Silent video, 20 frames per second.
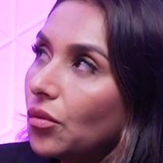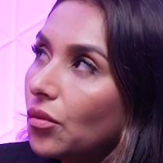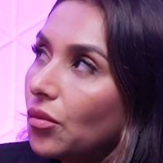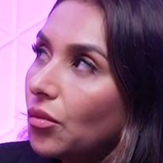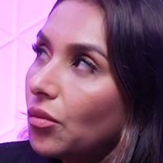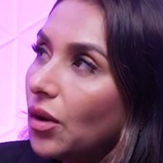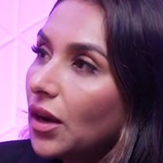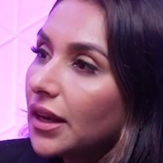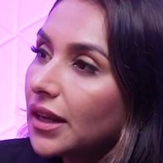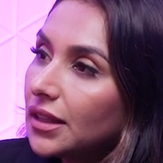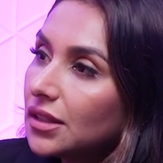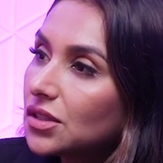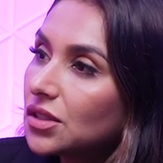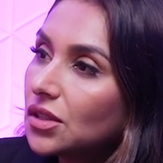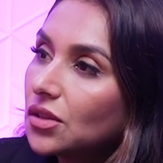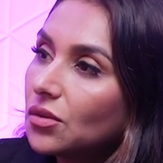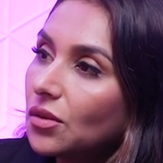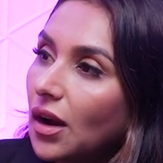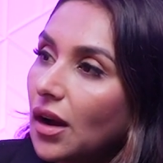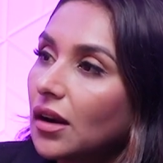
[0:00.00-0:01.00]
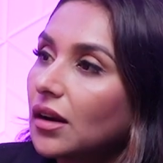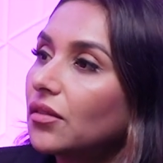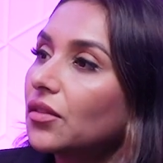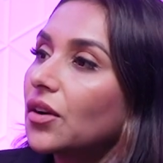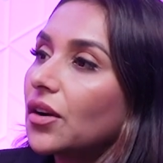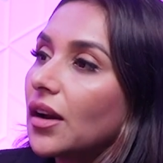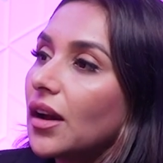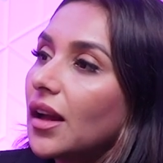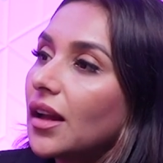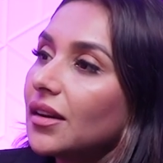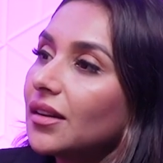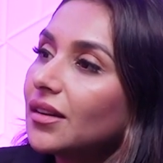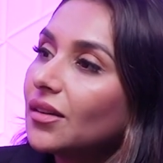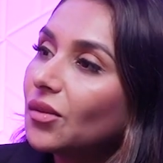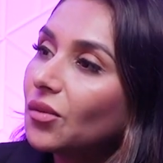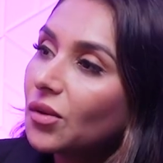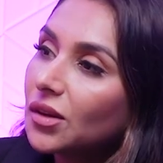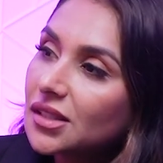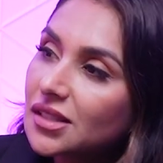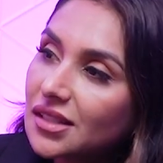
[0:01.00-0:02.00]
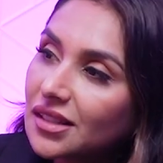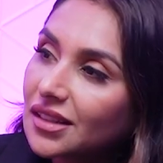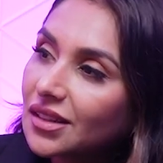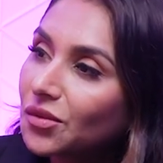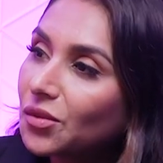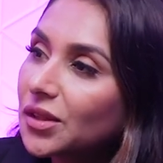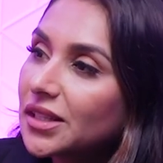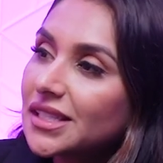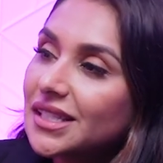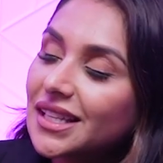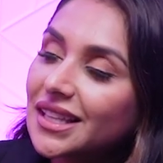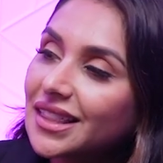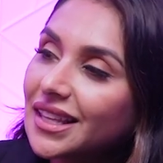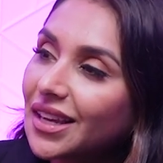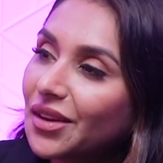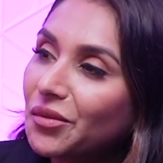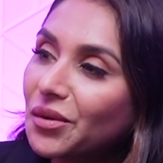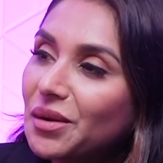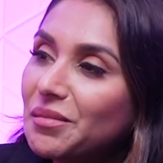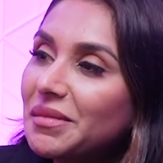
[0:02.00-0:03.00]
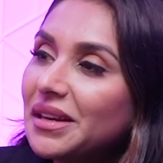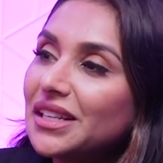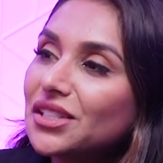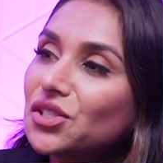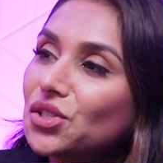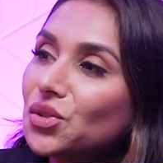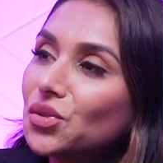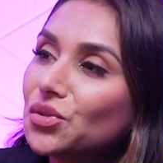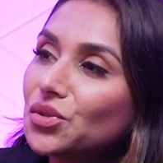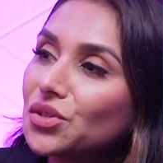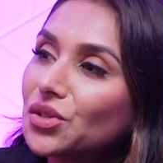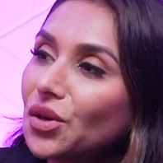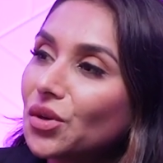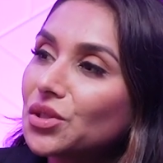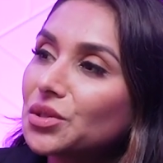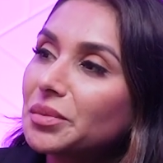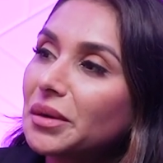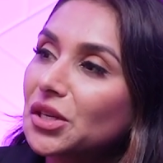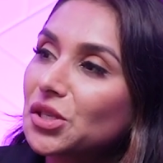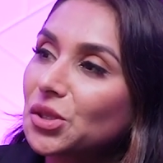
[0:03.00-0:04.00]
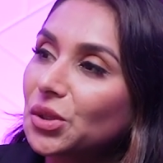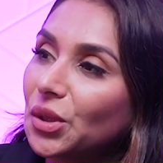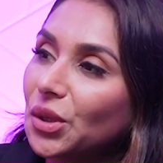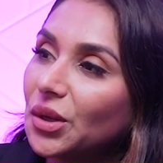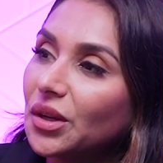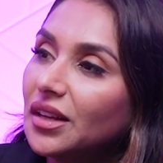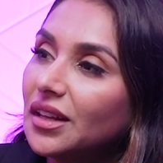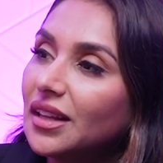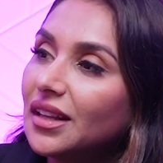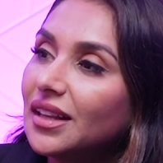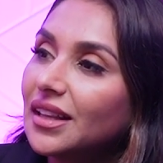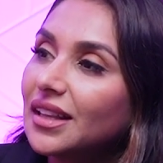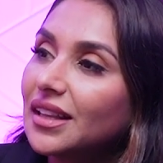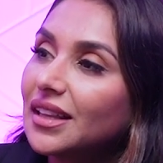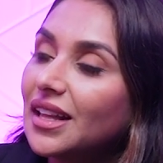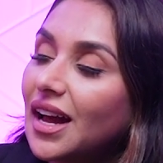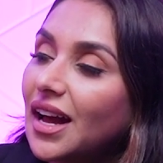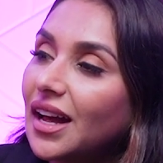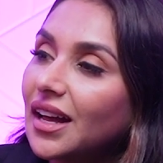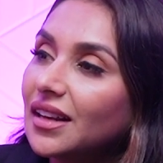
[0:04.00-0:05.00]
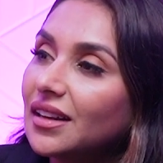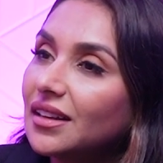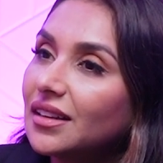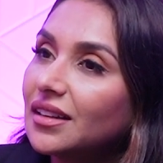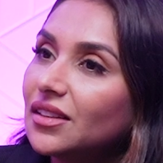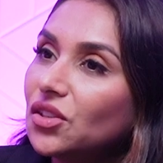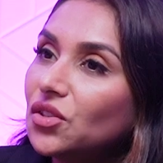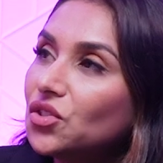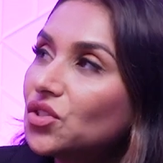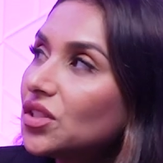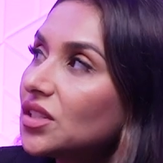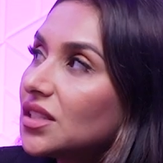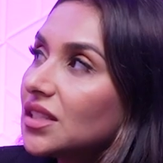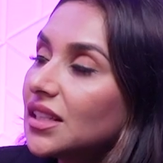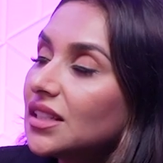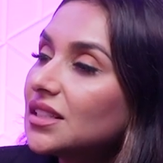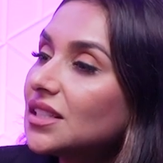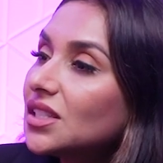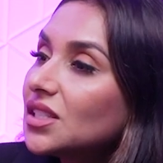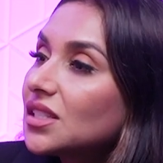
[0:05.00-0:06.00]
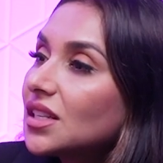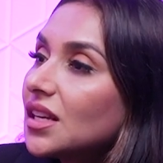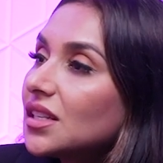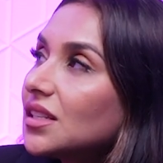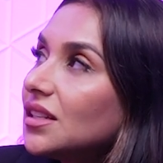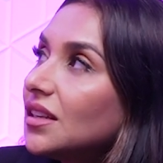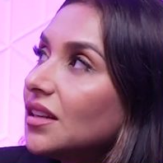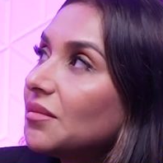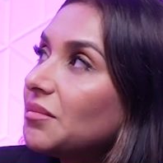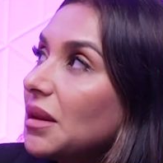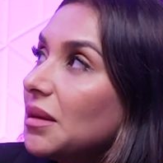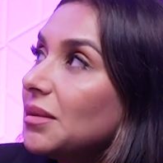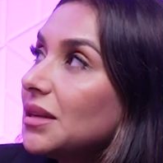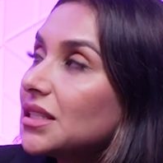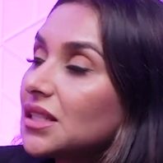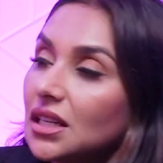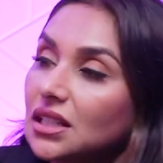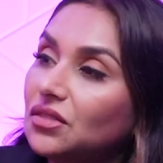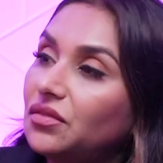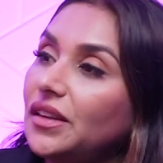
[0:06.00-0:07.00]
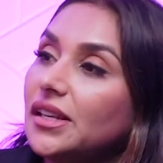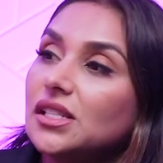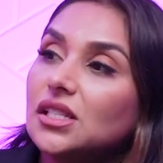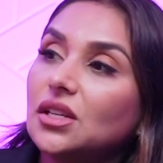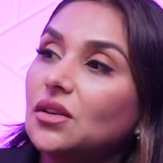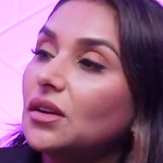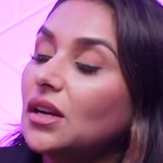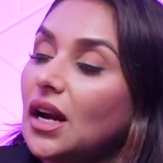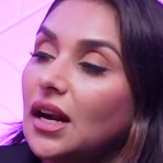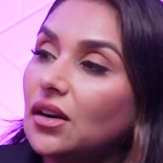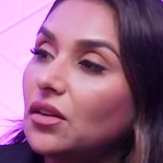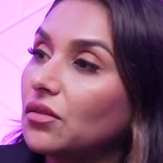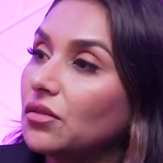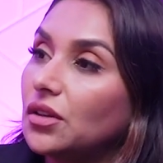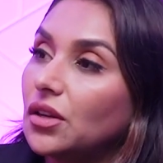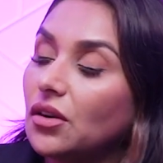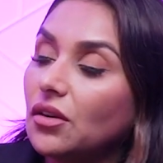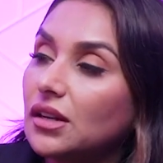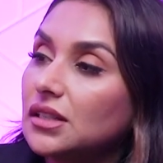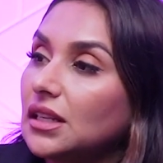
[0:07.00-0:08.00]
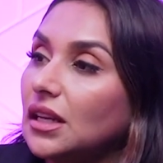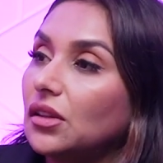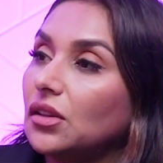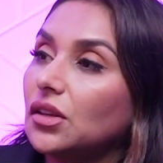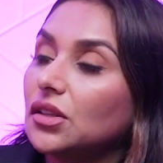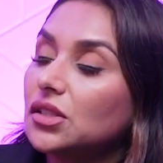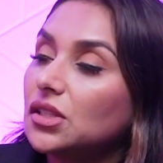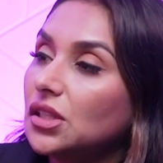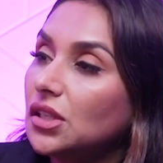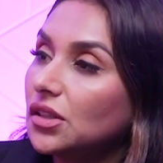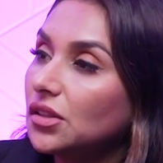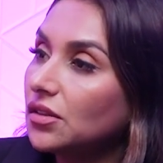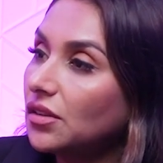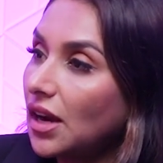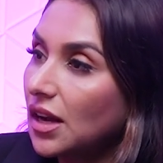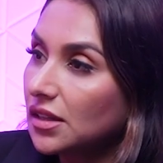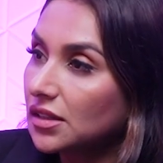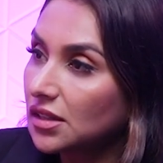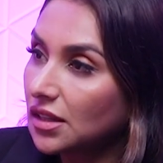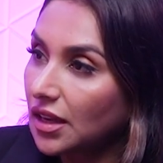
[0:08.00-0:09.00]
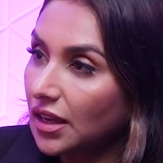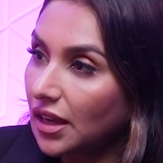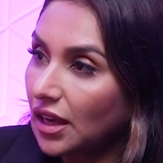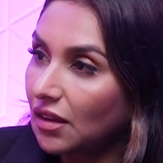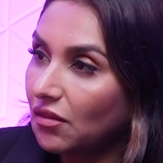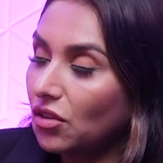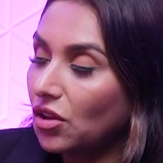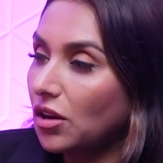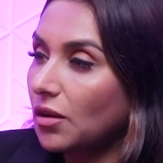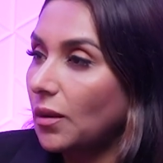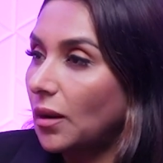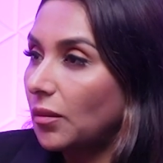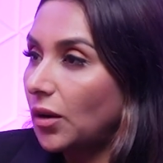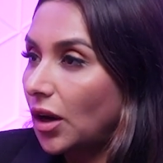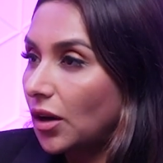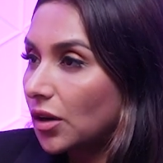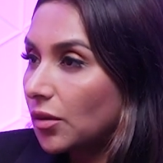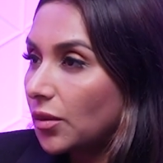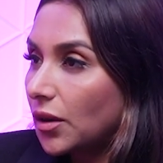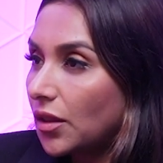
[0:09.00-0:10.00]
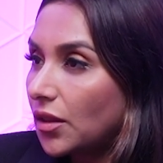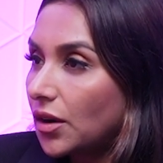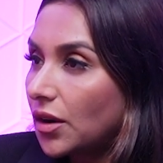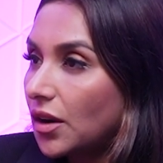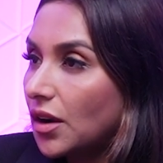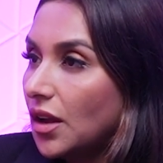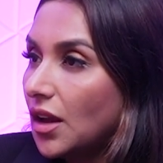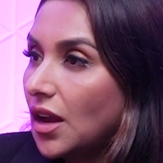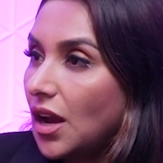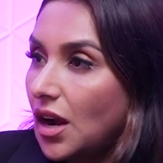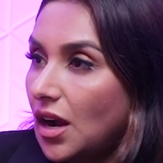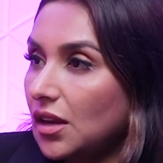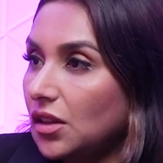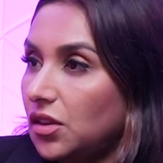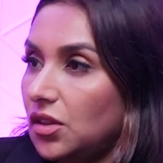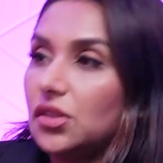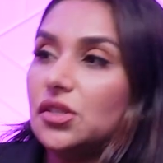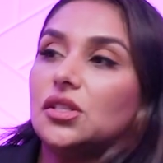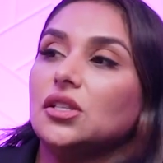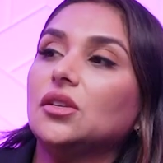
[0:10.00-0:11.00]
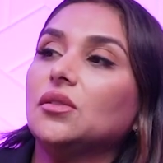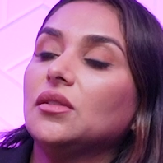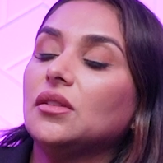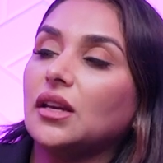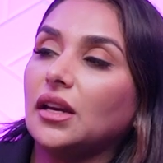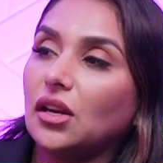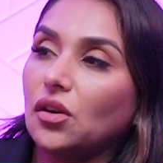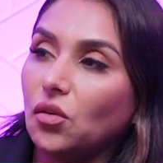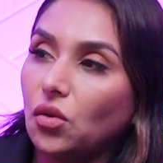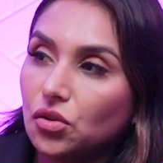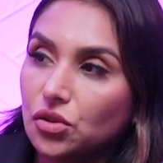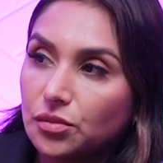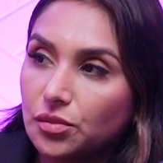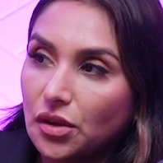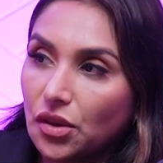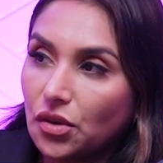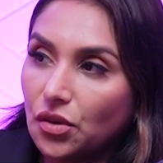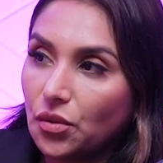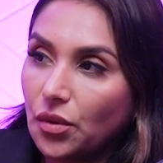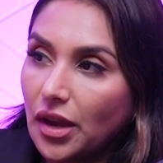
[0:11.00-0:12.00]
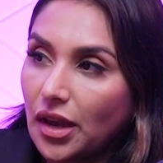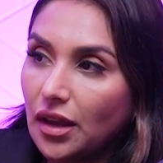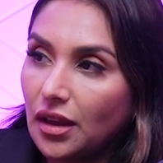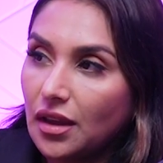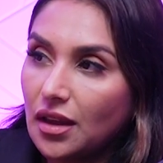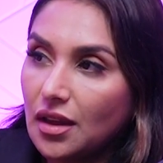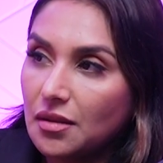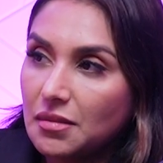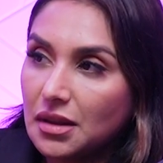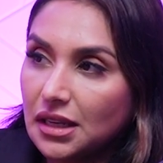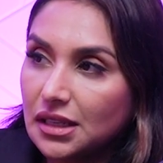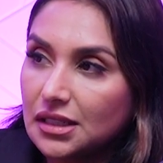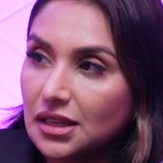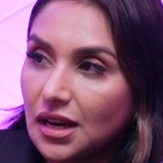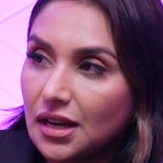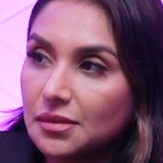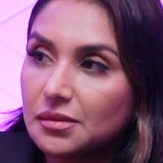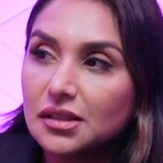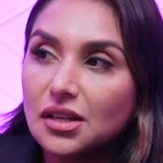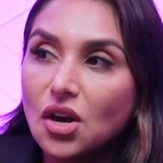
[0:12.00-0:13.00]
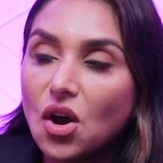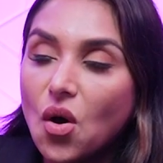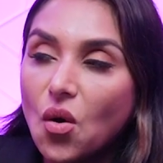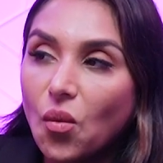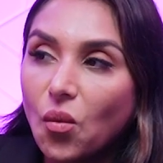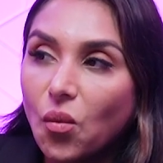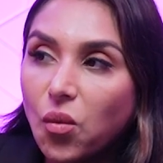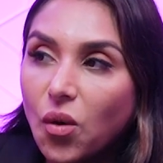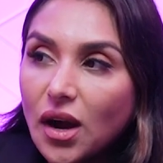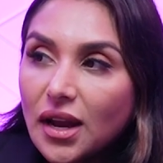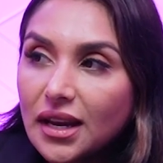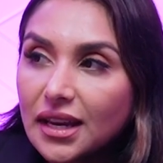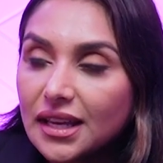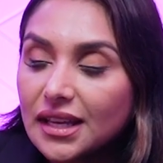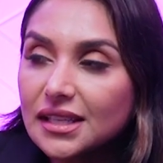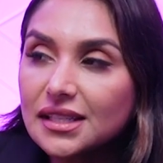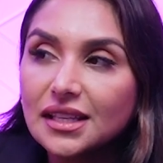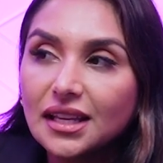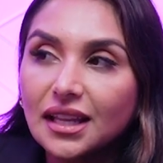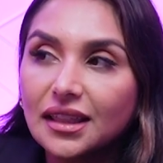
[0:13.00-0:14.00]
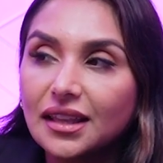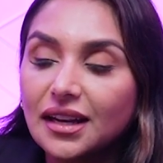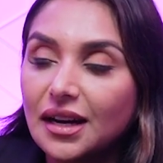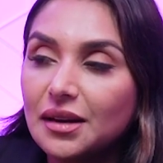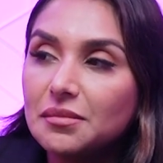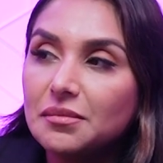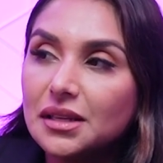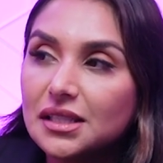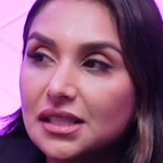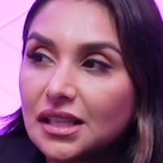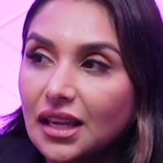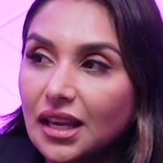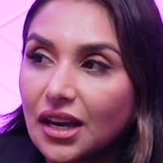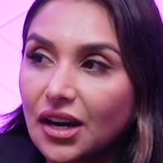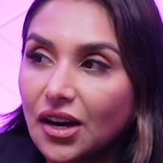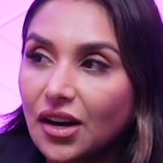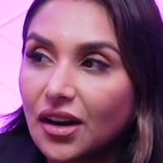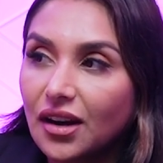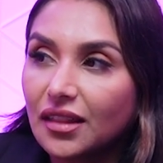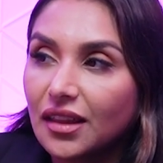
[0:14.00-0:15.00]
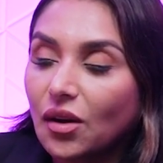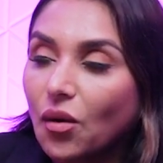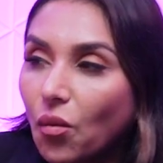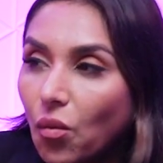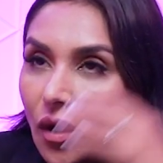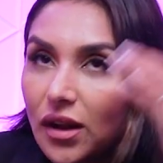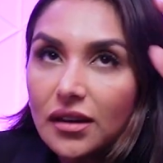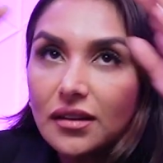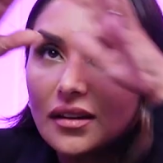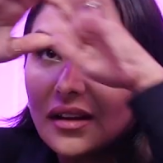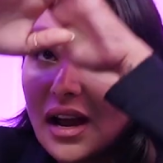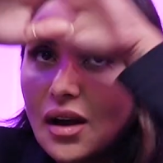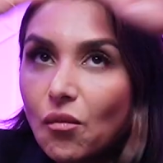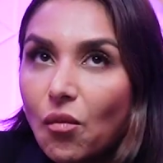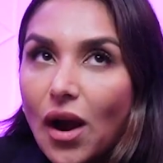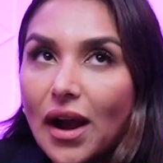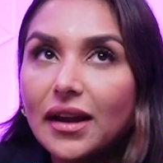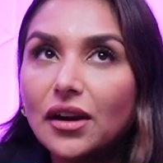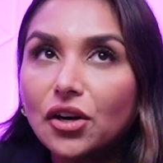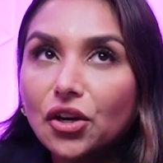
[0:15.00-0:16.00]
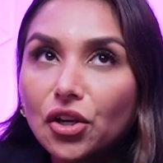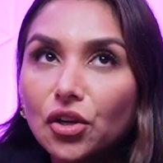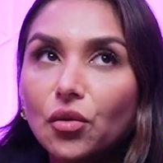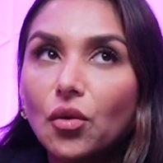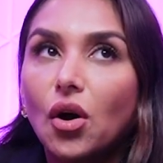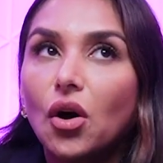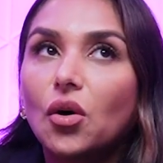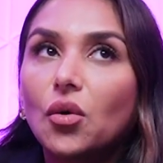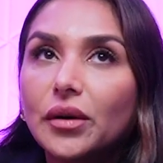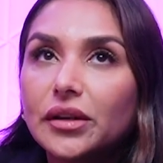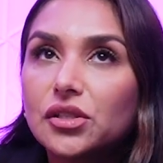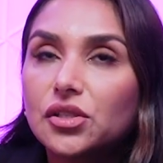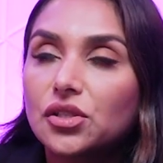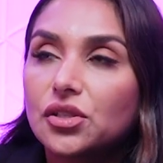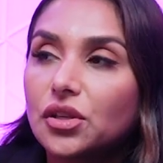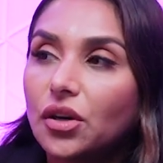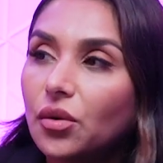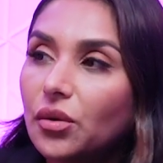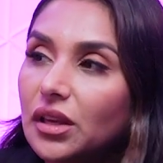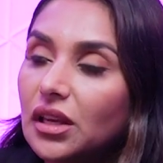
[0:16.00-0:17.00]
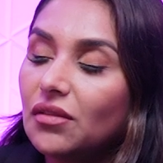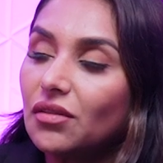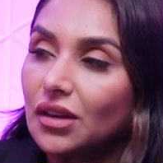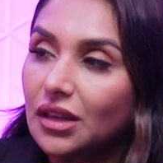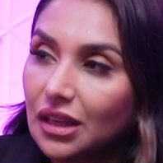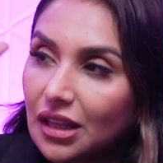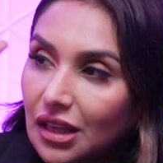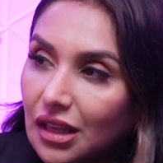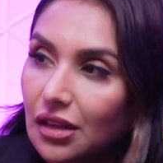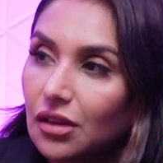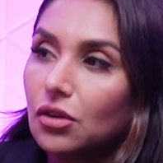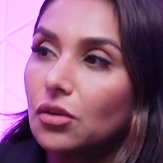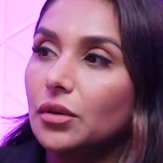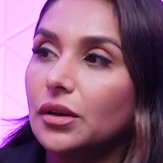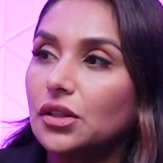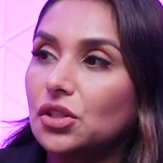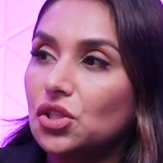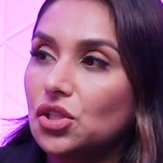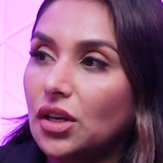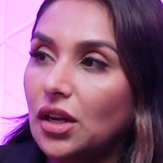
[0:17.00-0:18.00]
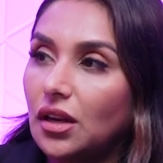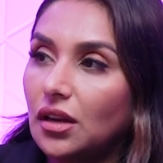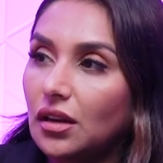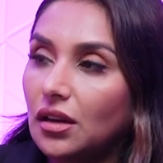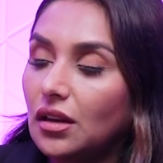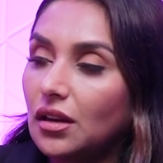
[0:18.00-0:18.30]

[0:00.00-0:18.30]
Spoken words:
What gets you out of your head? What's the thing? What makes you so special that it just doesn't, maybe it does phase you and I don't know because I look to you as like, even though you're my younger brother, I look to you in like an older brother way at many times. What is it that I'm missing here? Like why are you always so even keel with shit?